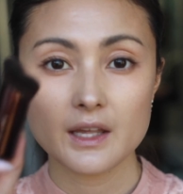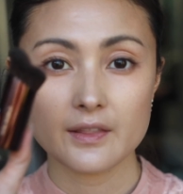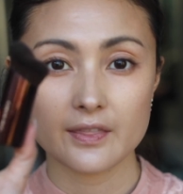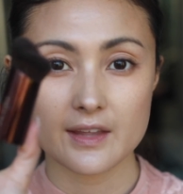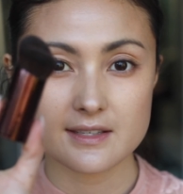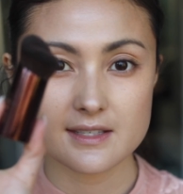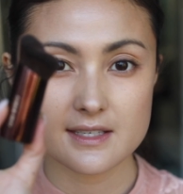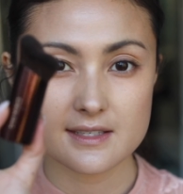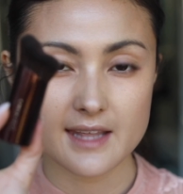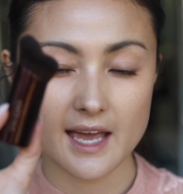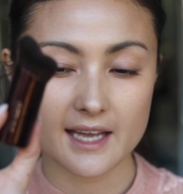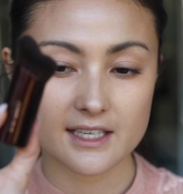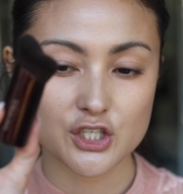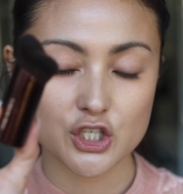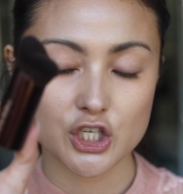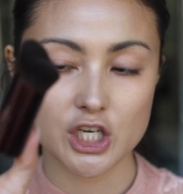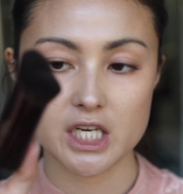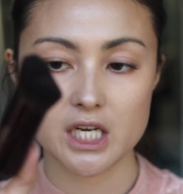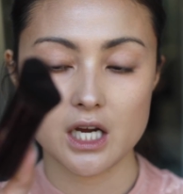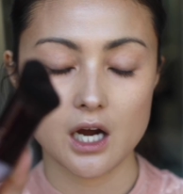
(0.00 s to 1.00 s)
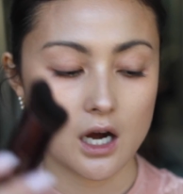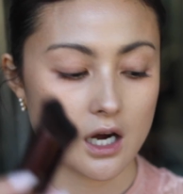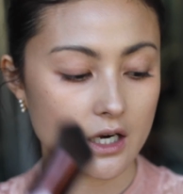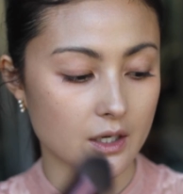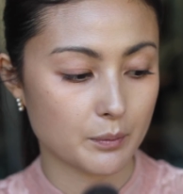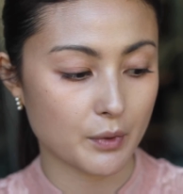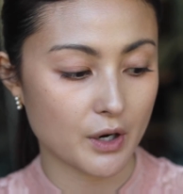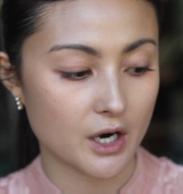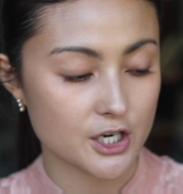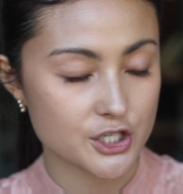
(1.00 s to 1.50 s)
this is their cheek
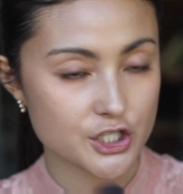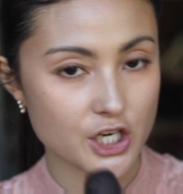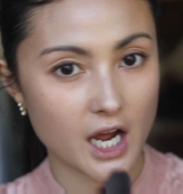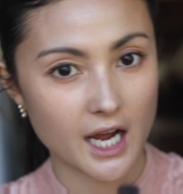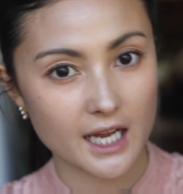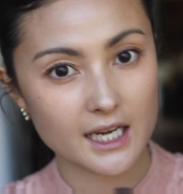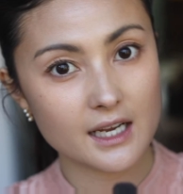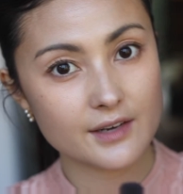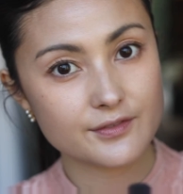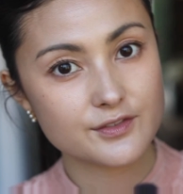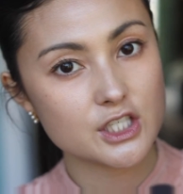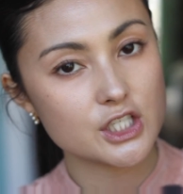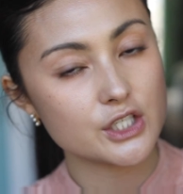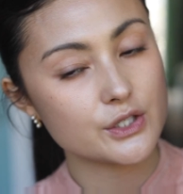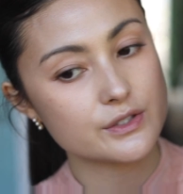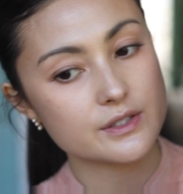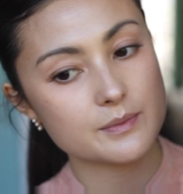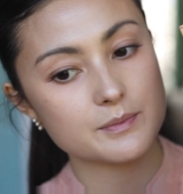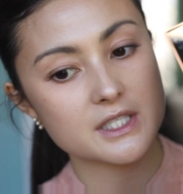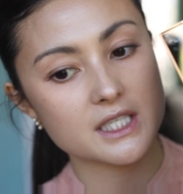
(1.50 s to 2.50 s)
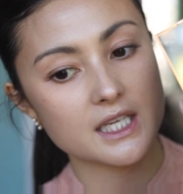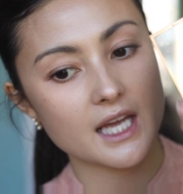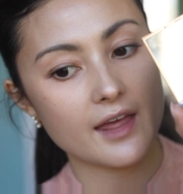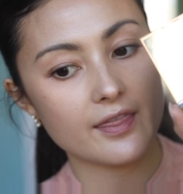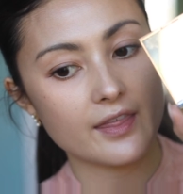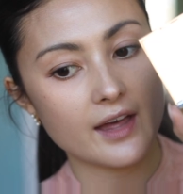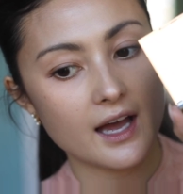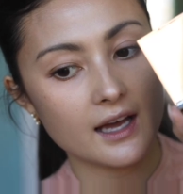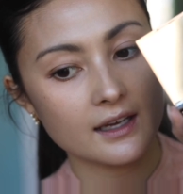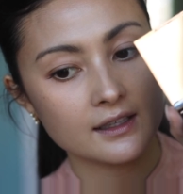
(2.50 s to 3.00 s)
hug brush. I love to use them
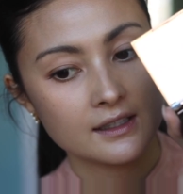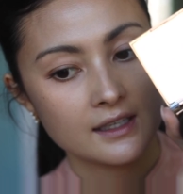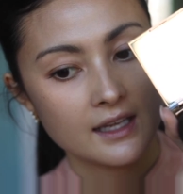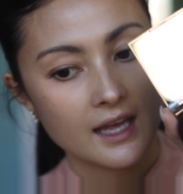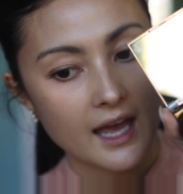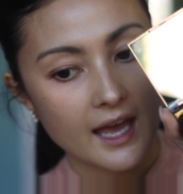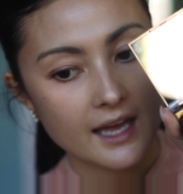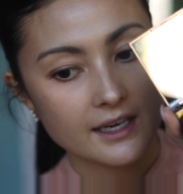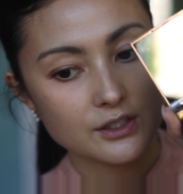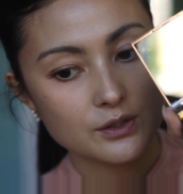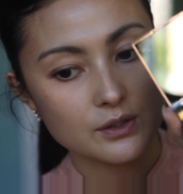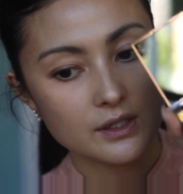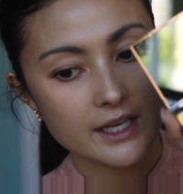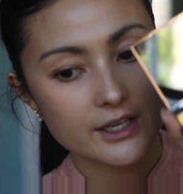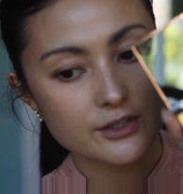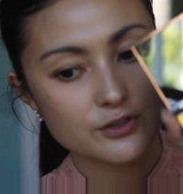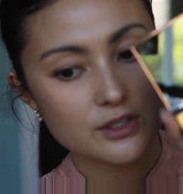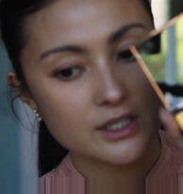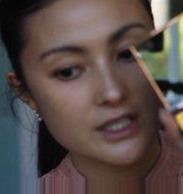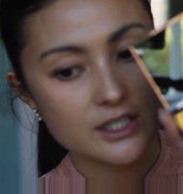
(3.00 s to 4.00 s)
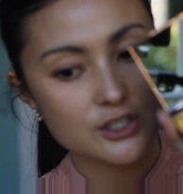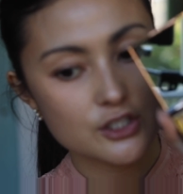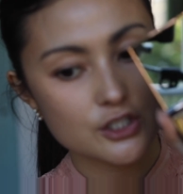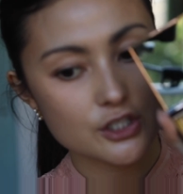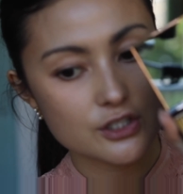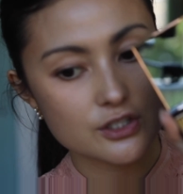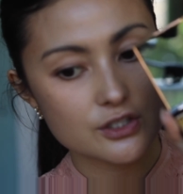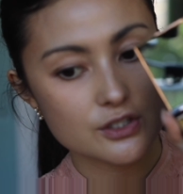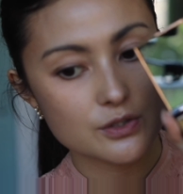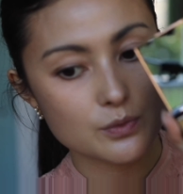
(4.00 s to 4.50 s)
together, and you literally
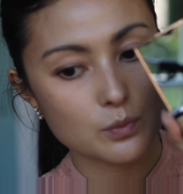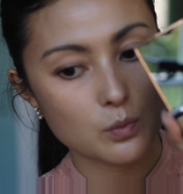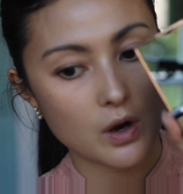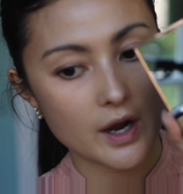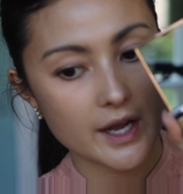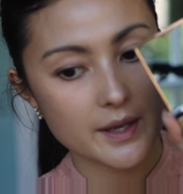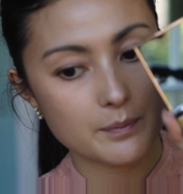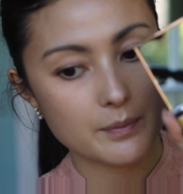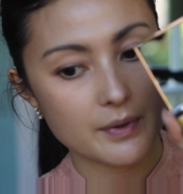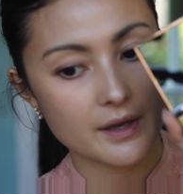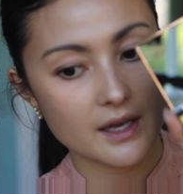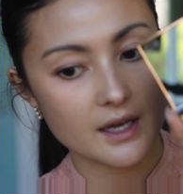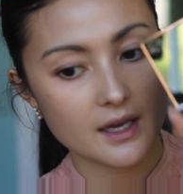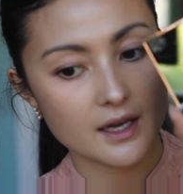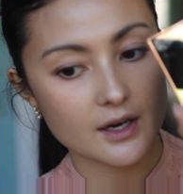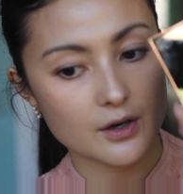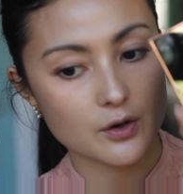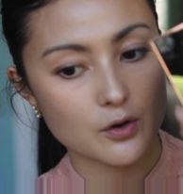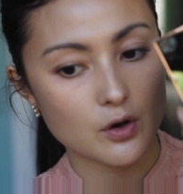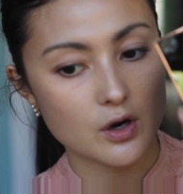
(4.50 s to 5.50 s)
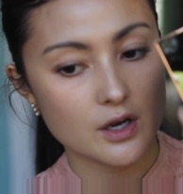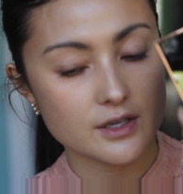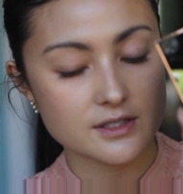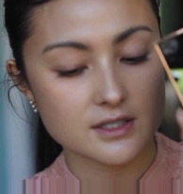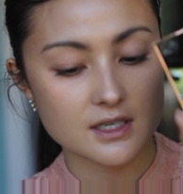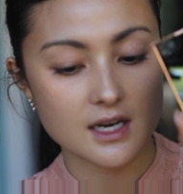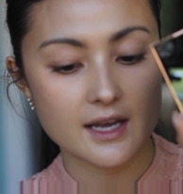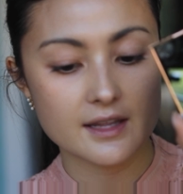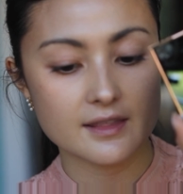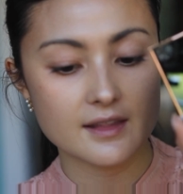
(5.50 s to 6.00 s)
just swipe it
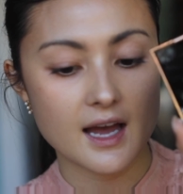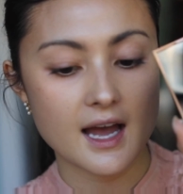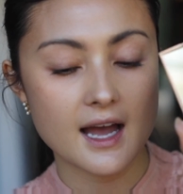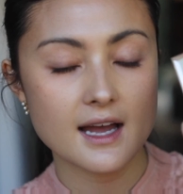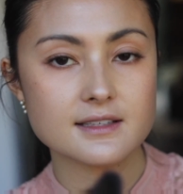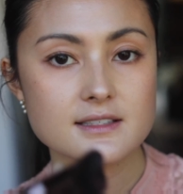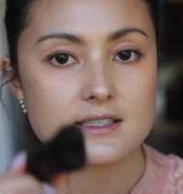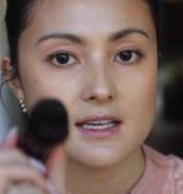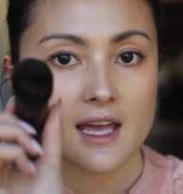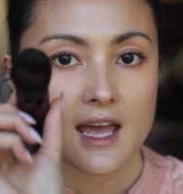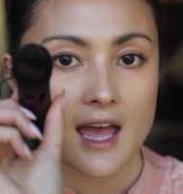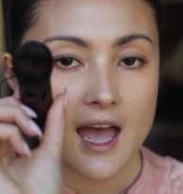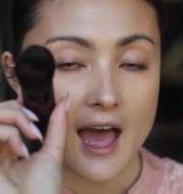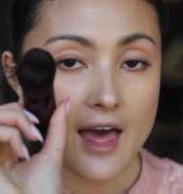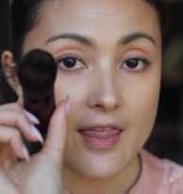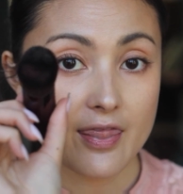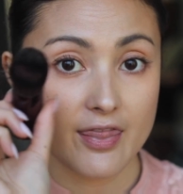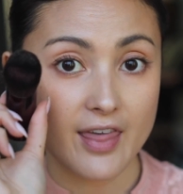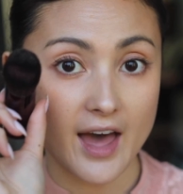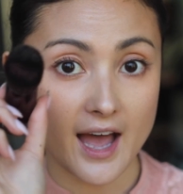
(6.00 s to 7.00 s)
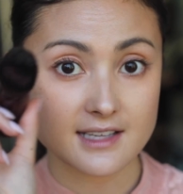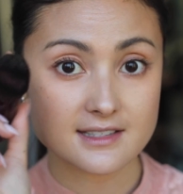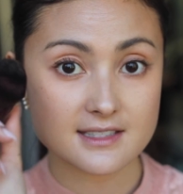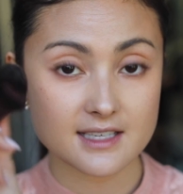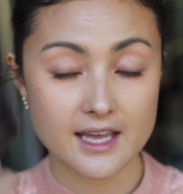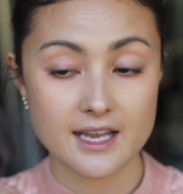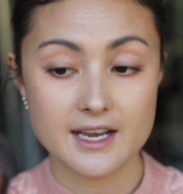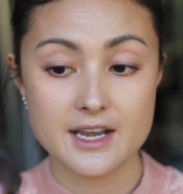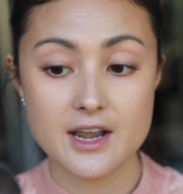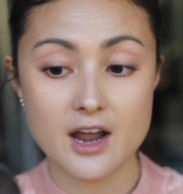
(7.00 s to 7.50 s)
across like that, and
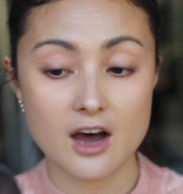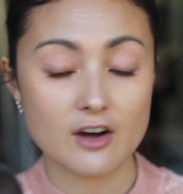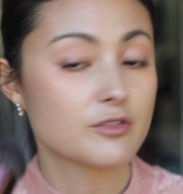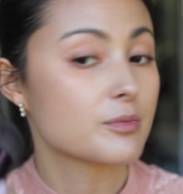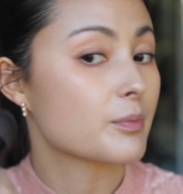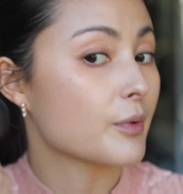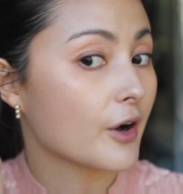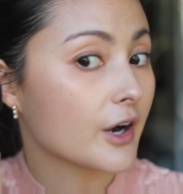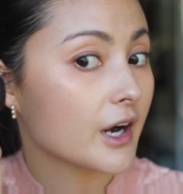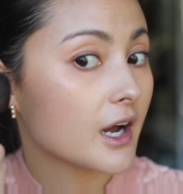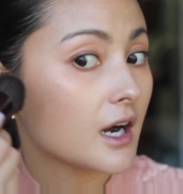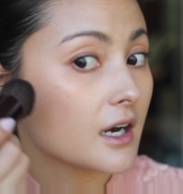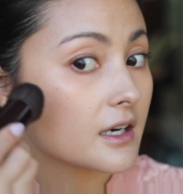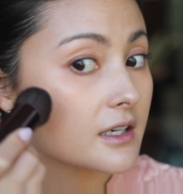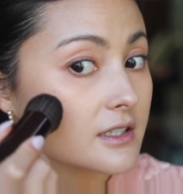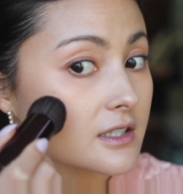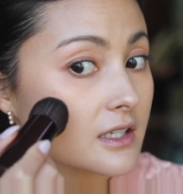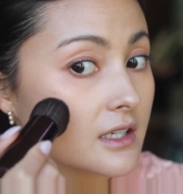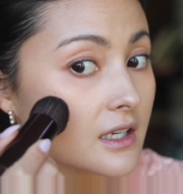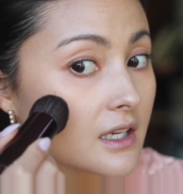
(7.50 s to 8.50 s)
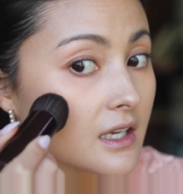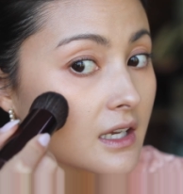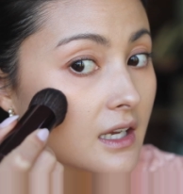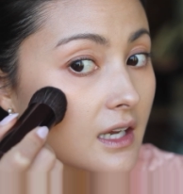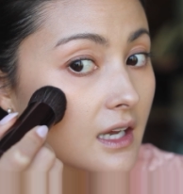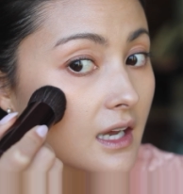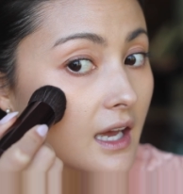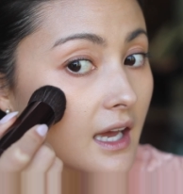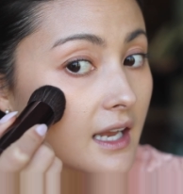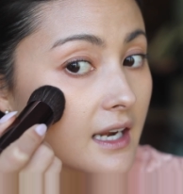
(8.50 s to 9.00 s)
that's enough product.
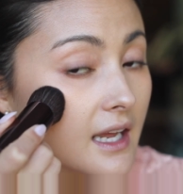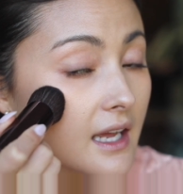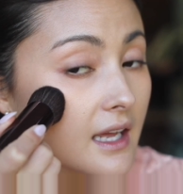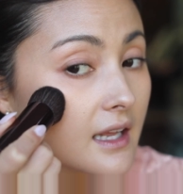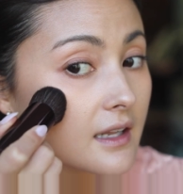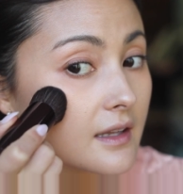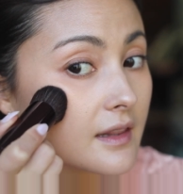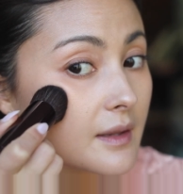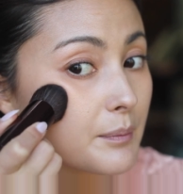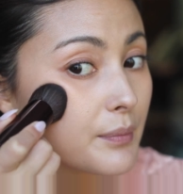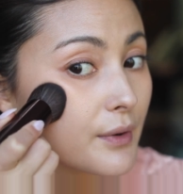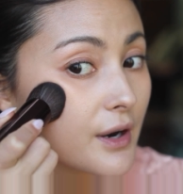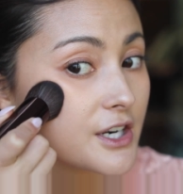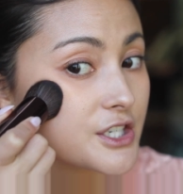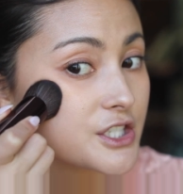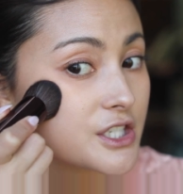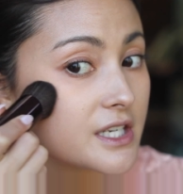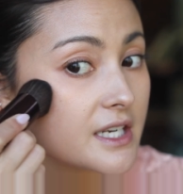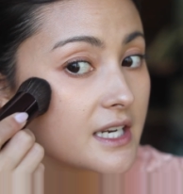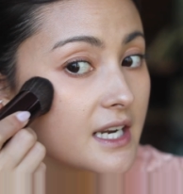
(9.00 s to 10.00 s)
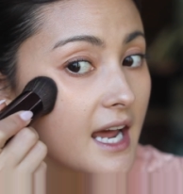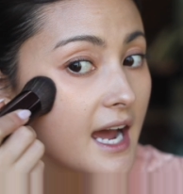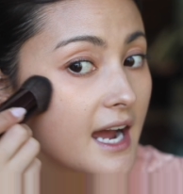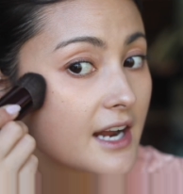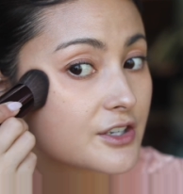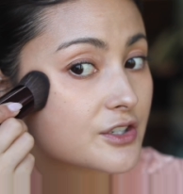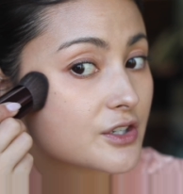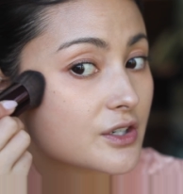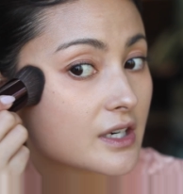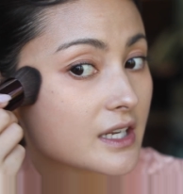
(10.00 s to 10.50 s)
And the brush
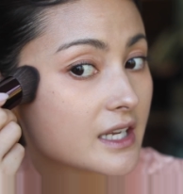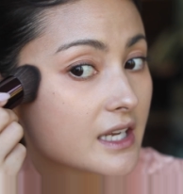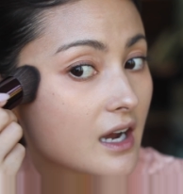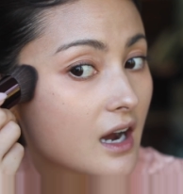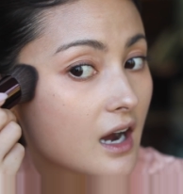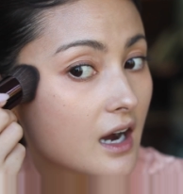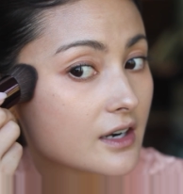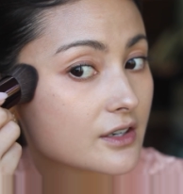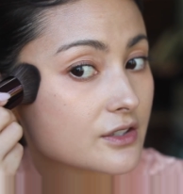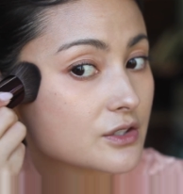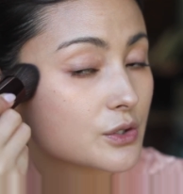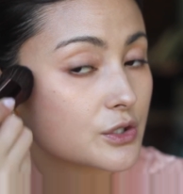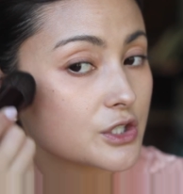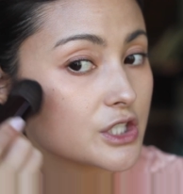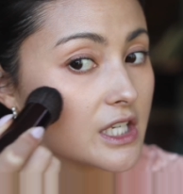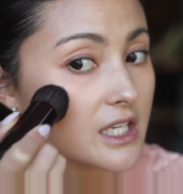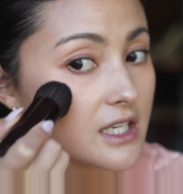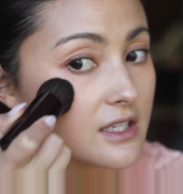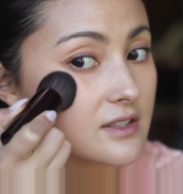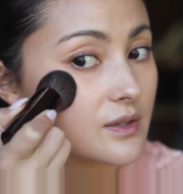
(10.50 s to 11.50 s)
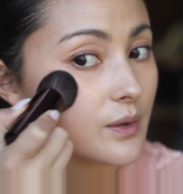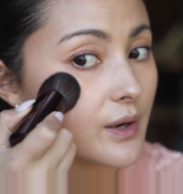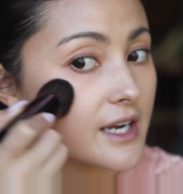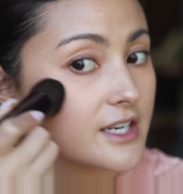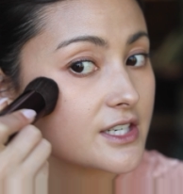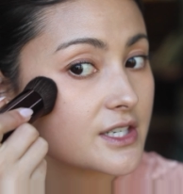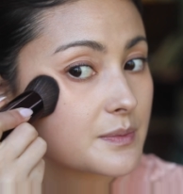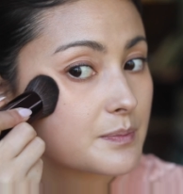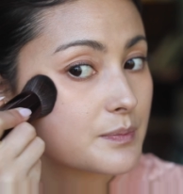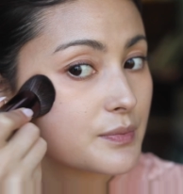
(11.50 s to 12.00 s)
naturally hugs your cheek, so
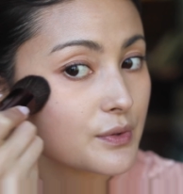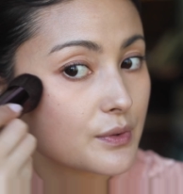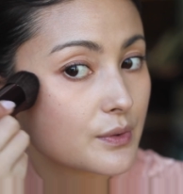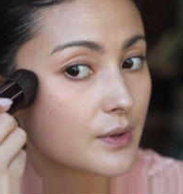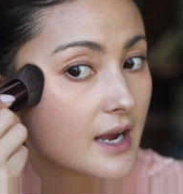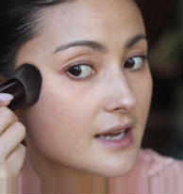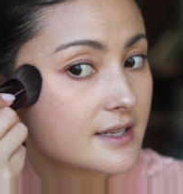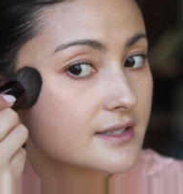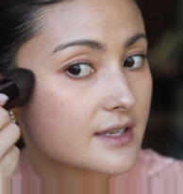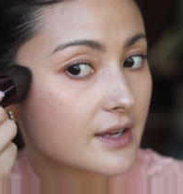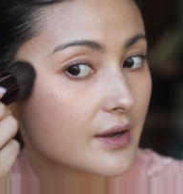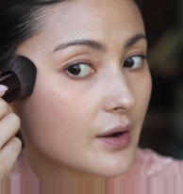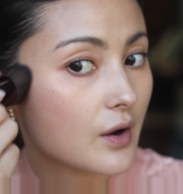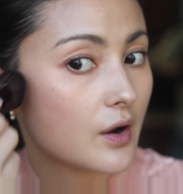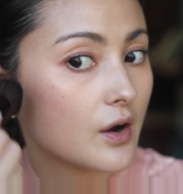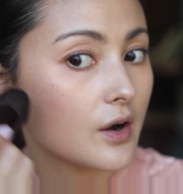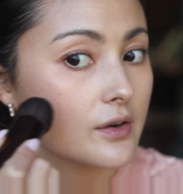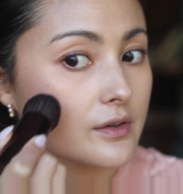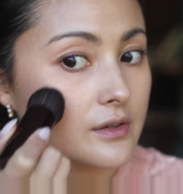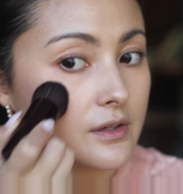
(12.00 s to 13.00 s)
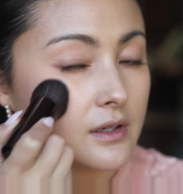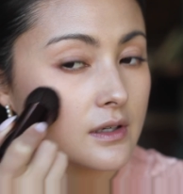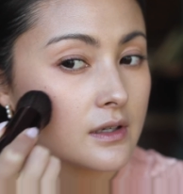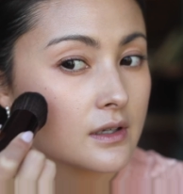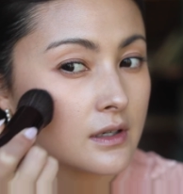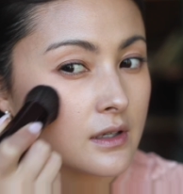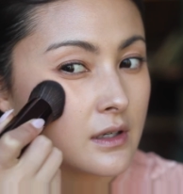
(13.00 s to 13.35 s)
I just press it on,